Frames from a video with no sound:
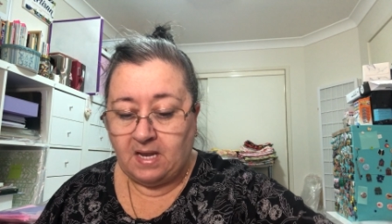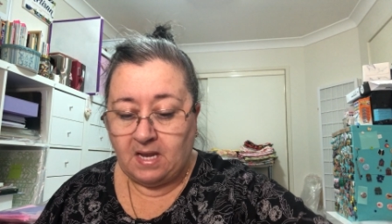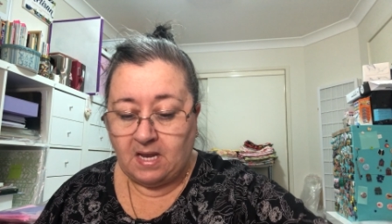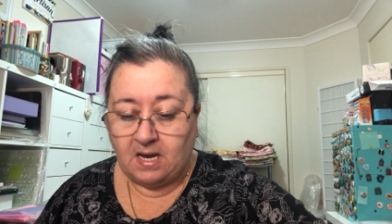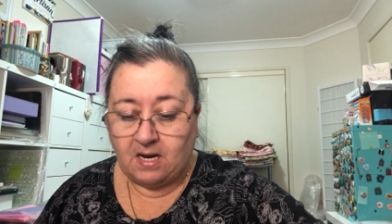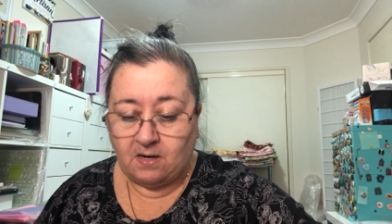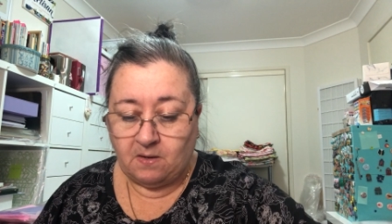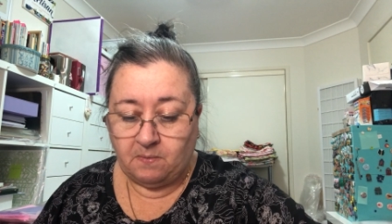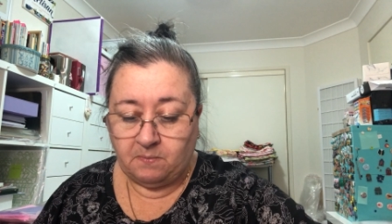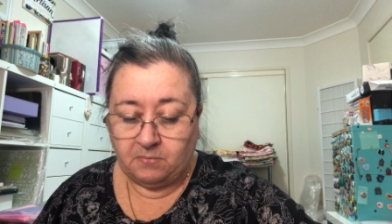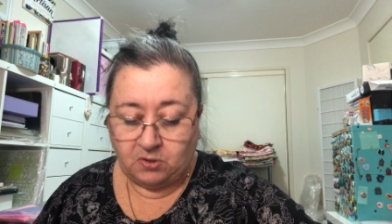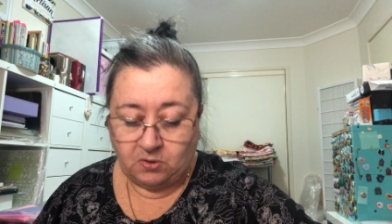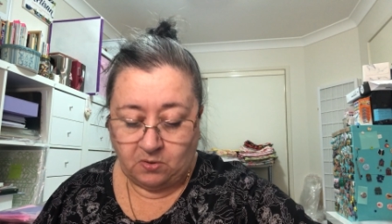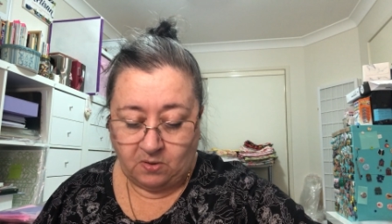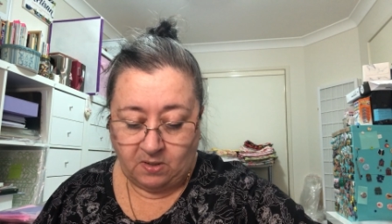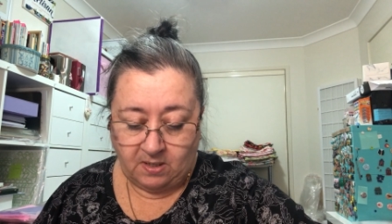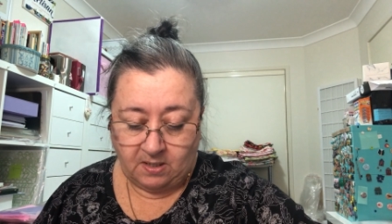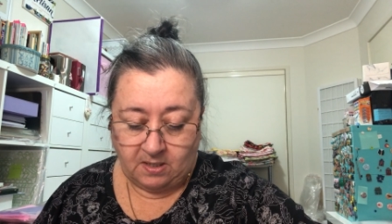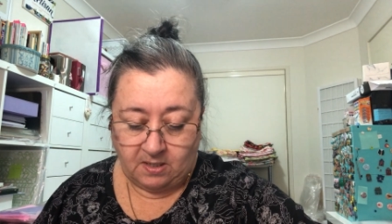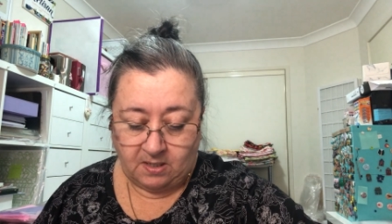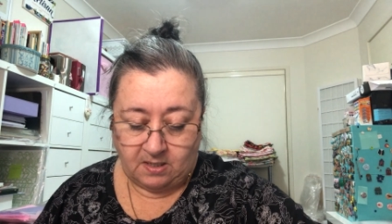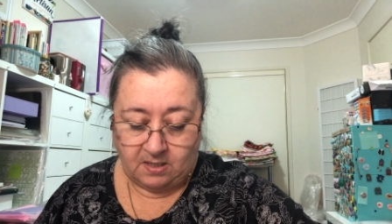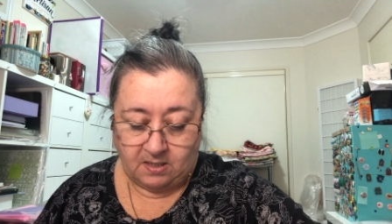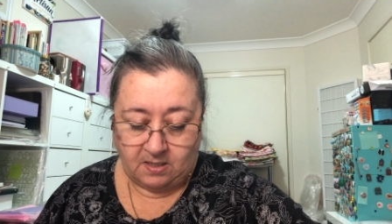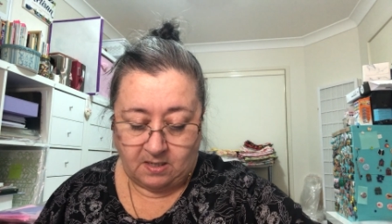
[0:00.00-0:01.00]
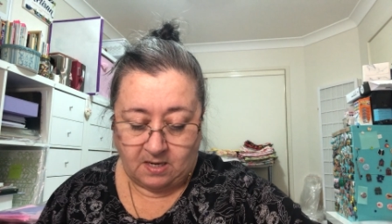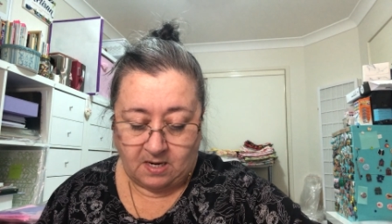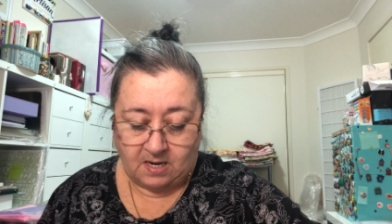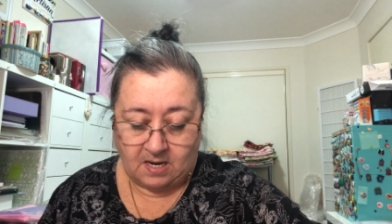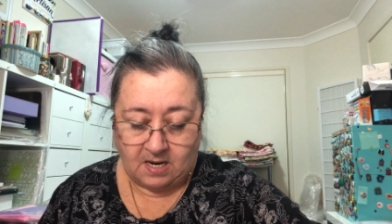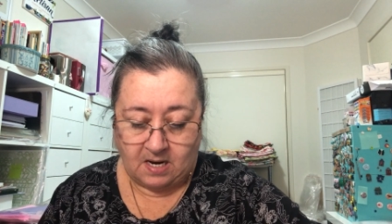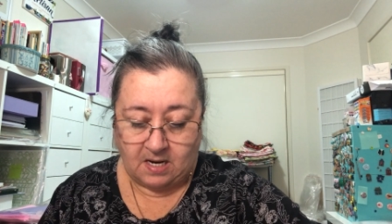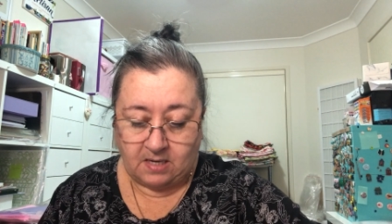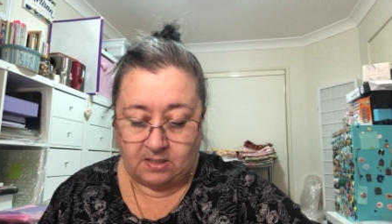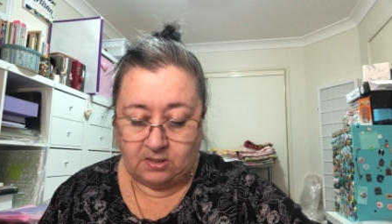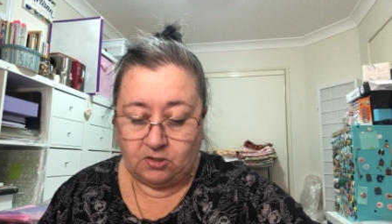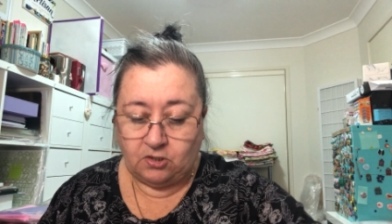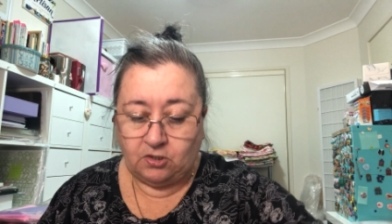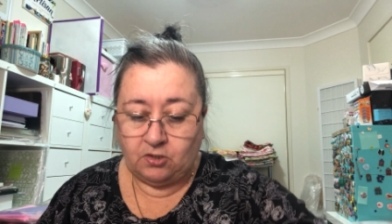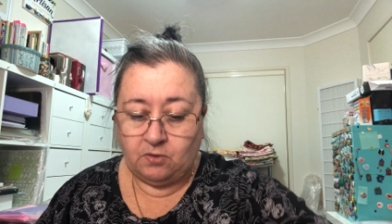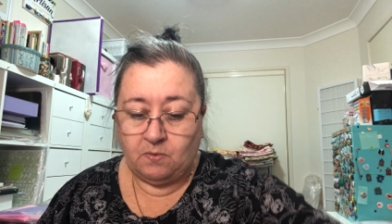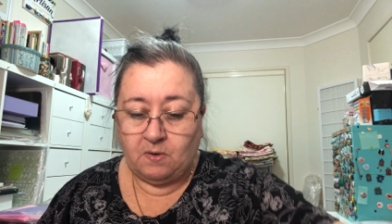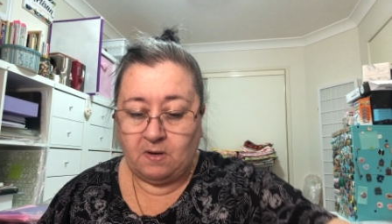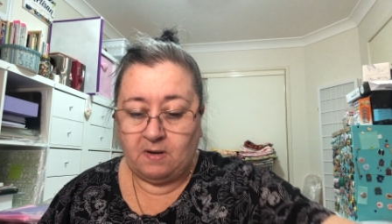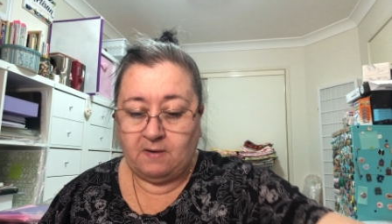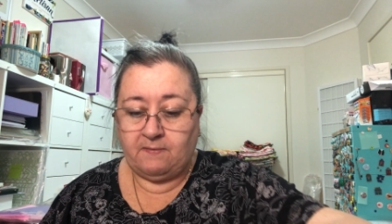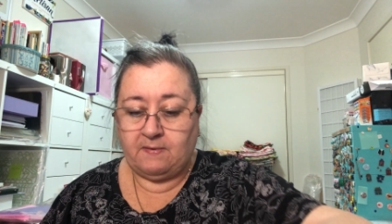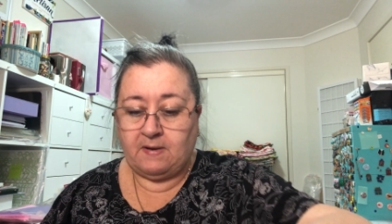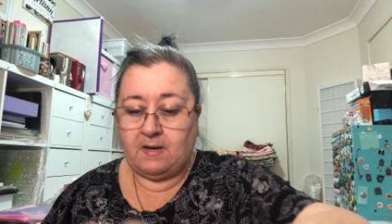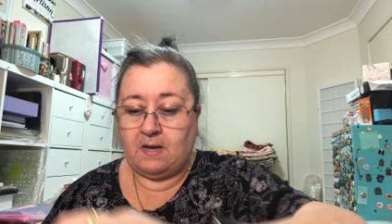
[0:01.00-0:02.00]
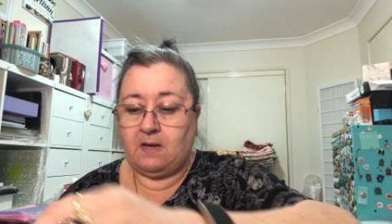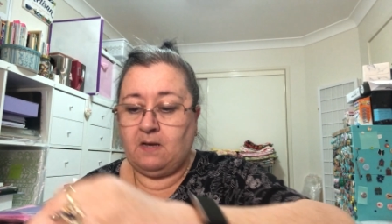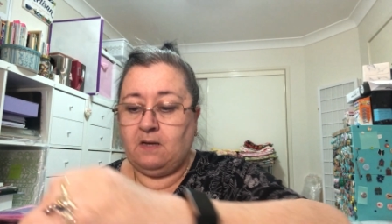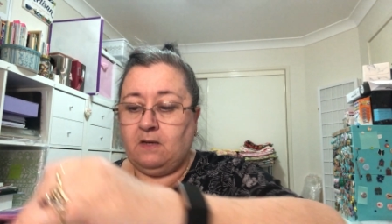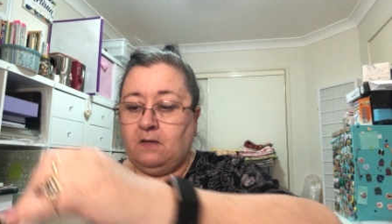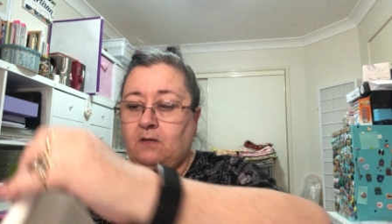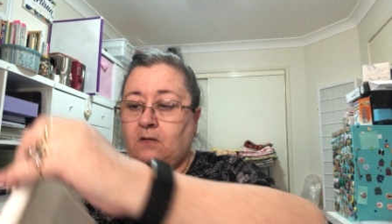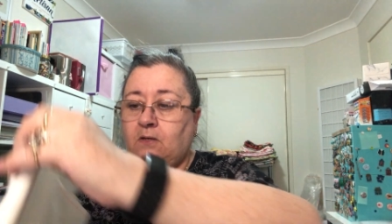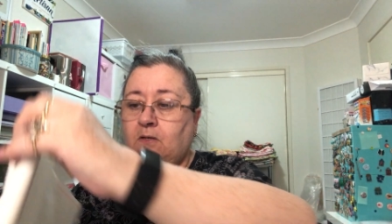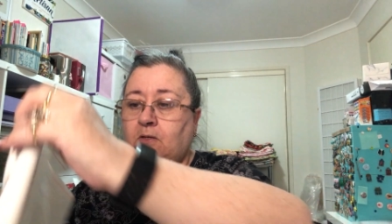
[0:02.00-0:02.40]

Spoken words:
and I'm doing it 2/2,